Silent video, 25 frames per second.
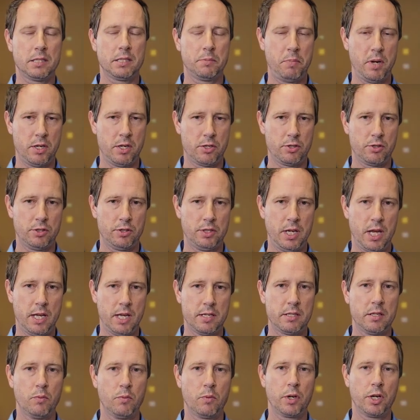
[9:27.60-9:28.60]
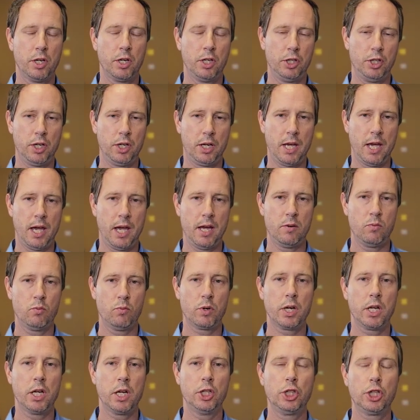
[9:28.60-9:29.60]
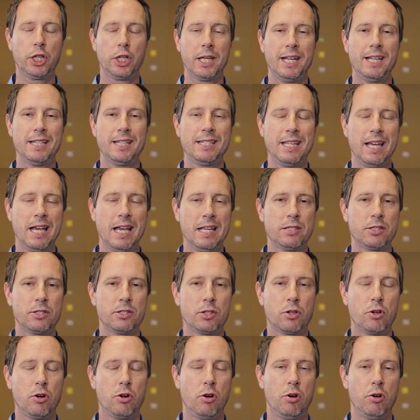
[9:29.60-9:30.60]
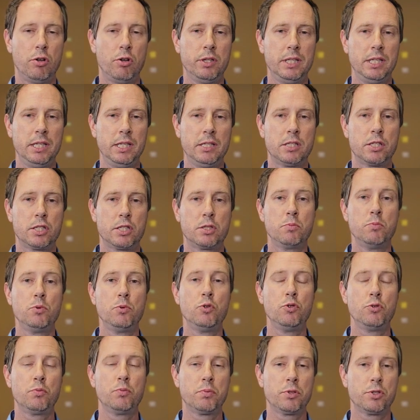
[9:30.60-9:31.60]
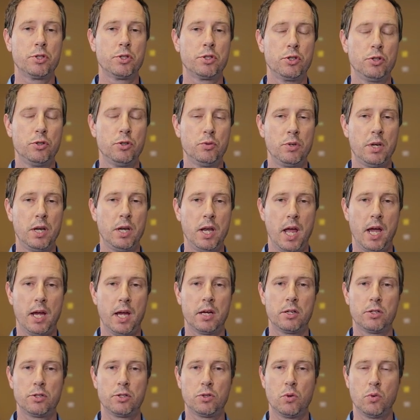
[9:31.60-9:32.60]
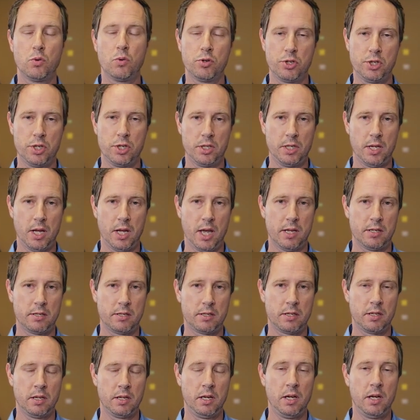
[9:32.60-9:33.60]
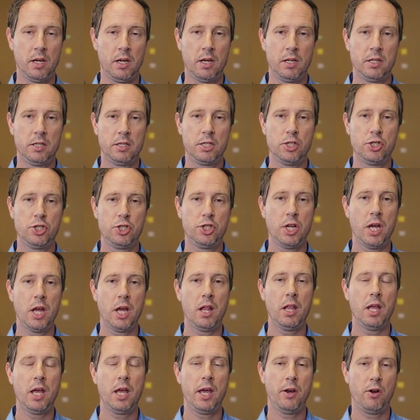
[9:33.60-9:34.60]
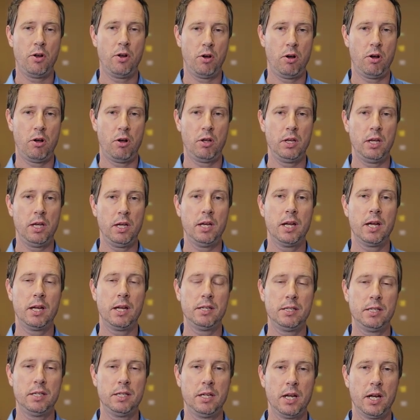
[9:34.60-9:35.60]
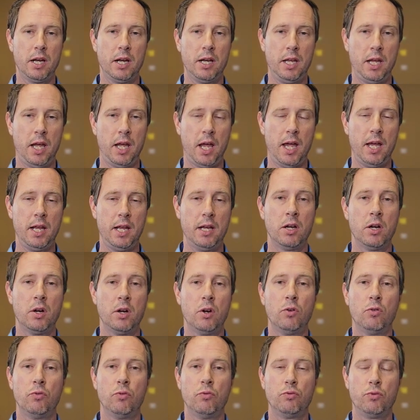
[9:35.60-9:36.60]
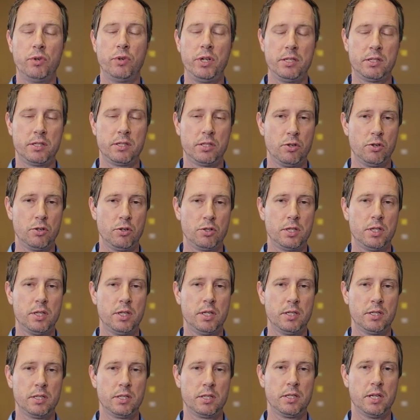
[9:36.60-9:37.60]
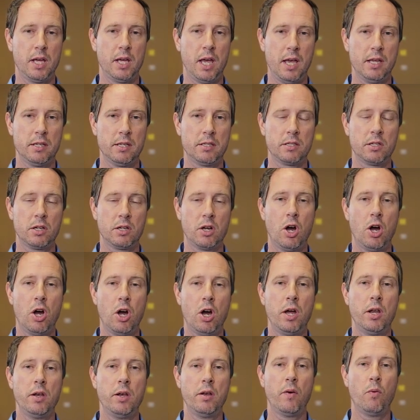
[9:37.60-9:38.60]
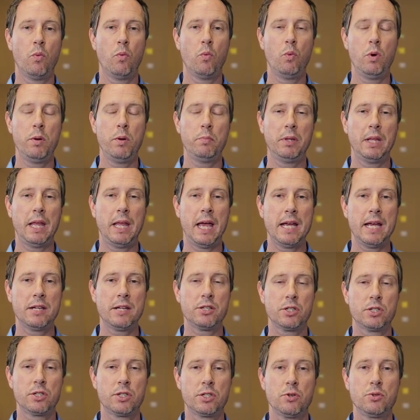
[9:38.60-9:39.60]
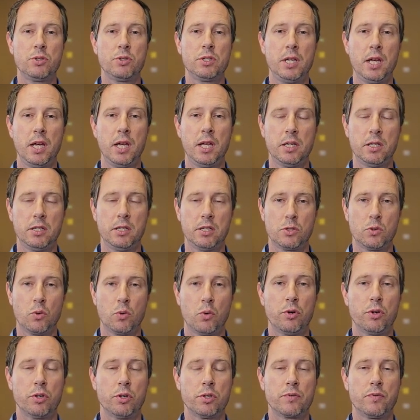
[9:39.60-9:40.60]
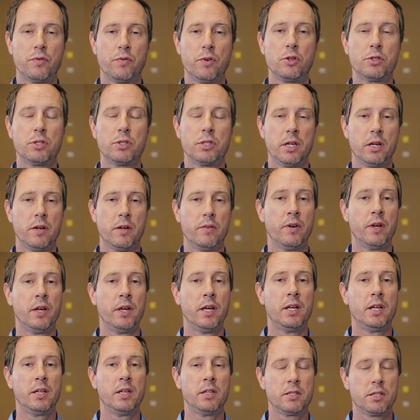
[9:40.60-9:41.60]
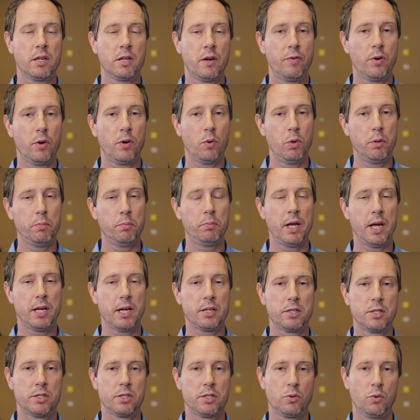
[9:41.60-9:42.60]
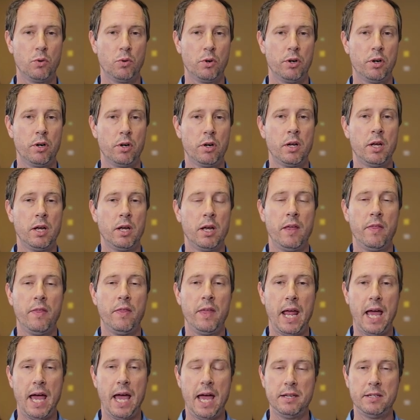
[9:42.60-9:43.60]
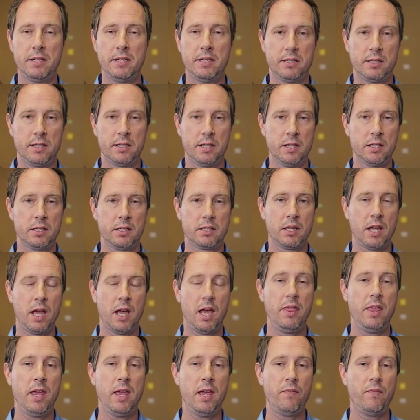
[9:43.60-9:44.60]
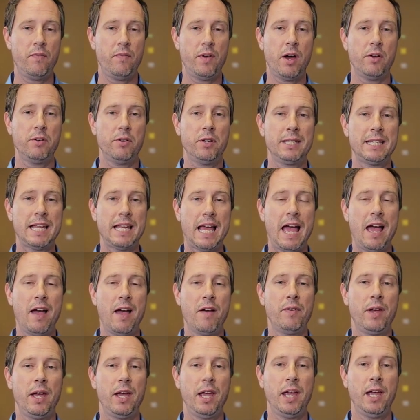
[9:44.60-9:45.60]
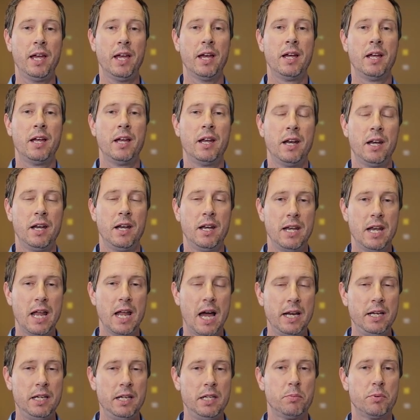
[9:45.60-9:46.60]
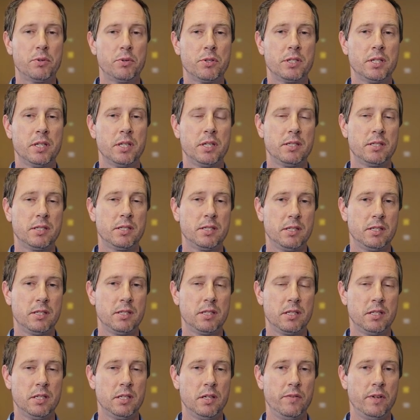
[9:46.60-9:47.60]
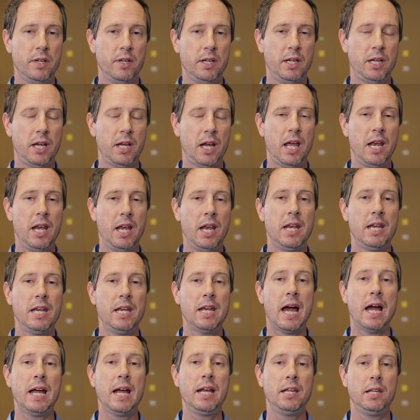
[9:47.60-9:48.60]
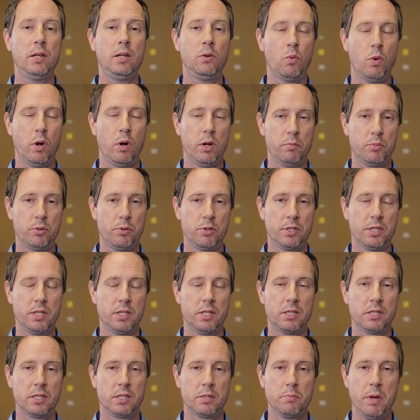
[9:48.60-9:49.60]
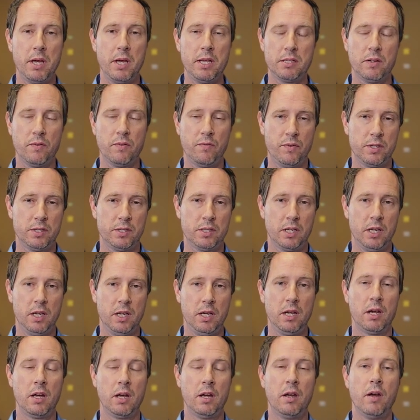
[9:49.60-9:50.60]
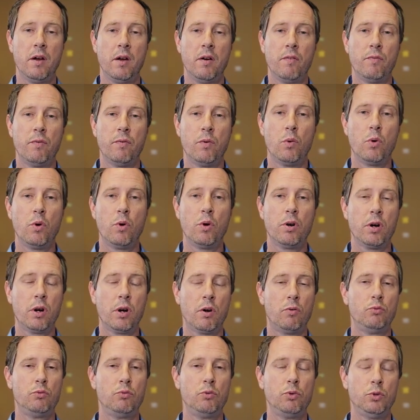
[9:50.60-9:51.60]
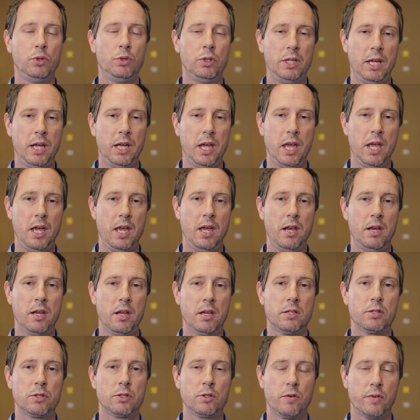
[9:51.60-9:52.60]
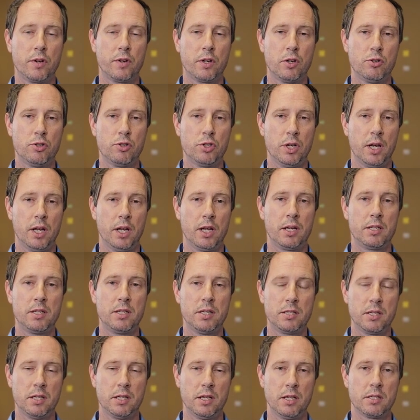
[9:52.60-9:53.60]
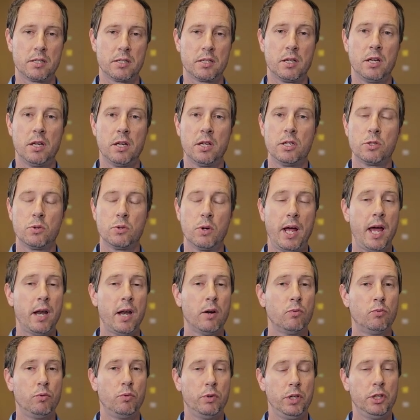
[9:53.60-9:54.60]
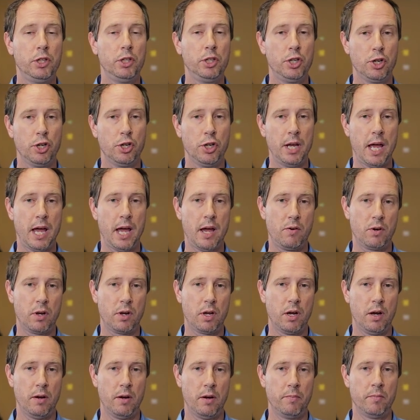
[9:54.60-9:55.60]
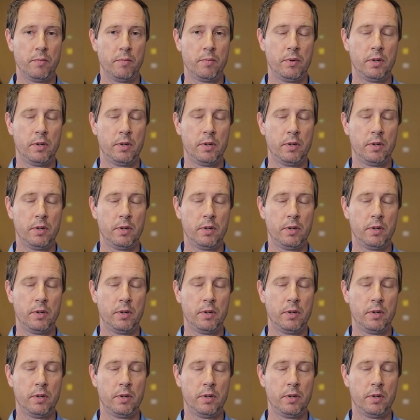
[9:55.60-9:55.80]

special test that we're going to look at a test called the Smooth Pursuit Neck Torsion Test. Tegel et al. In 1998 researched this test on whiplash-associated disorders, folks that have suffered a whiplash disorder that had dizziness, and they found it to have a 90% sensitivity and a 91% specificity for ruling in cervicogenic dizziness, but had a really good outcome.